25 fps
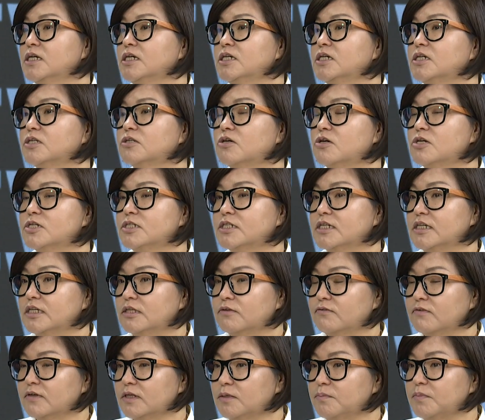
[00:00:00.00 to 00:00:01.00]
And also it
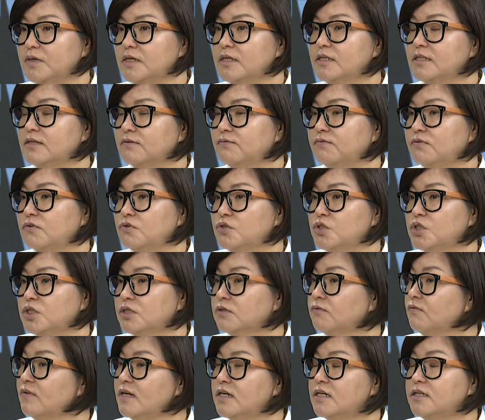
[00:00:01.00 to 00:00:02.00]
will be in the
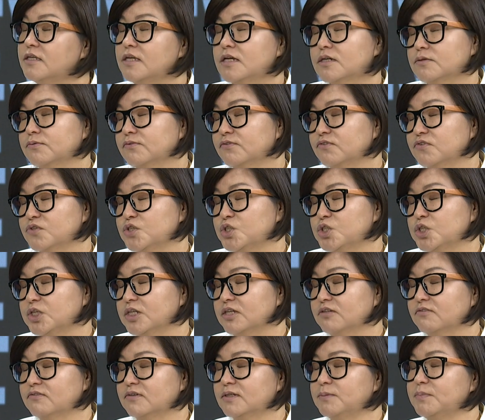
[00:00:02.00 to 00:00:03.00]
future, very near future,
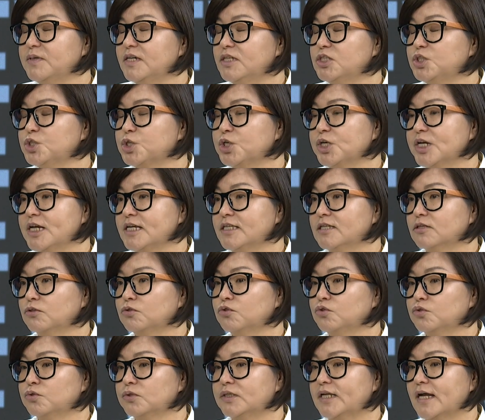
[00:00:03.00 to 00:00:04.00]
it will be integrated
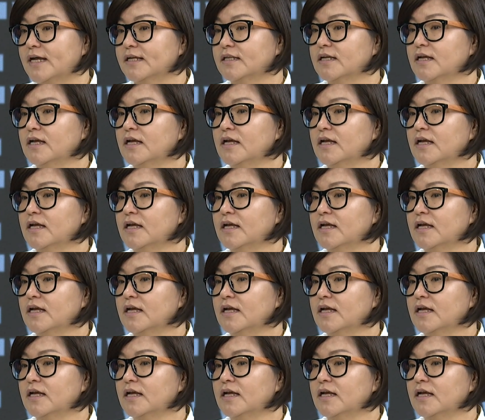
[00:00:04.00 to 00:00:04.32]
to that